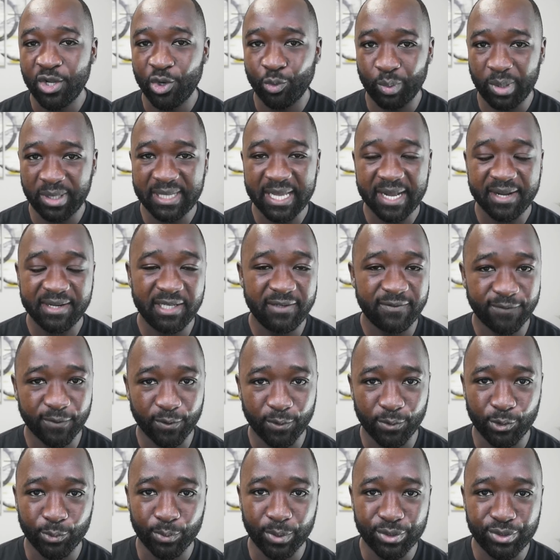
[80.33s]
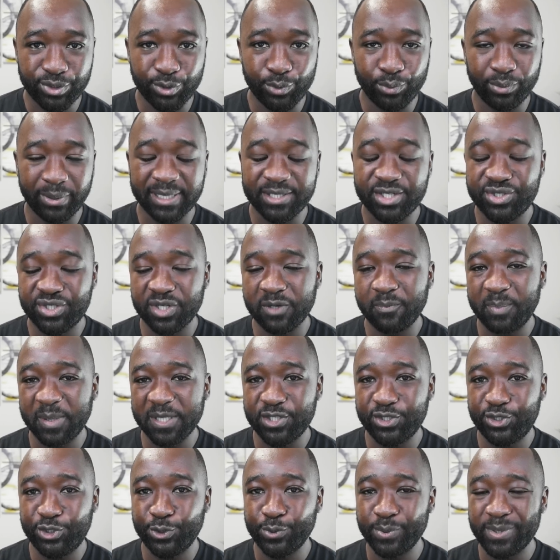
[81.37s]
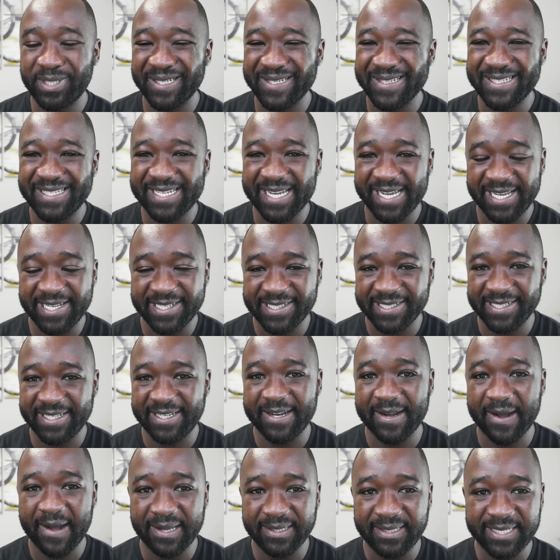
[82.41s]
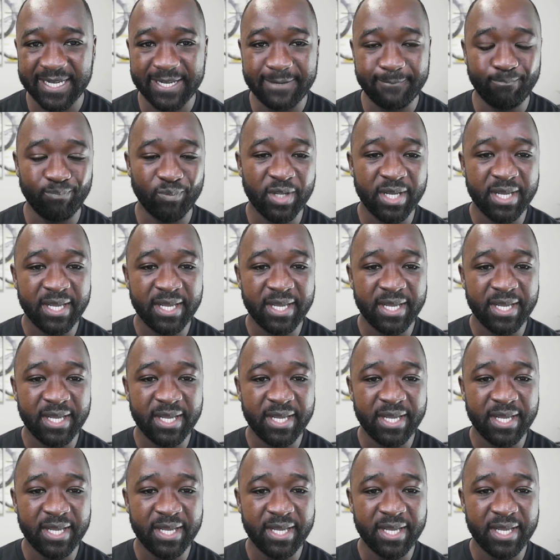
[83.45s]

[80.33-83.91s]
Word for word: Without any further ado, let's jump into today's content.